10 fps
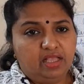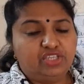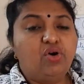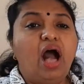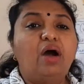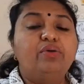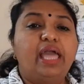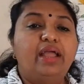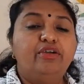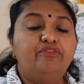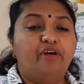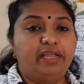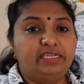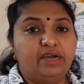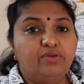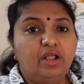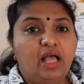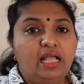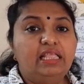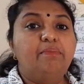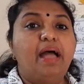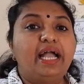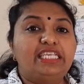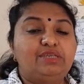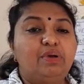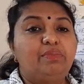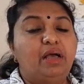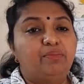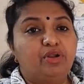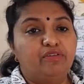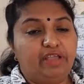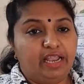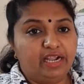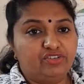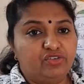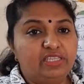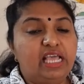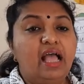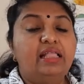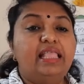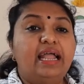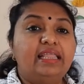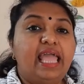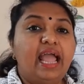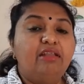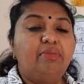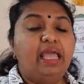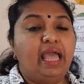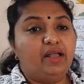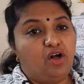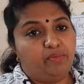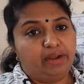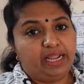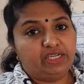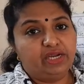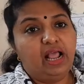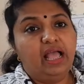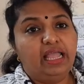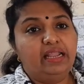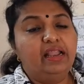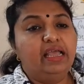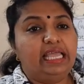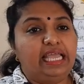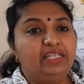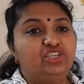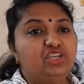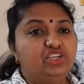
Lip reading: So, how can you find out the maximum number of electrons that can be accommodated in each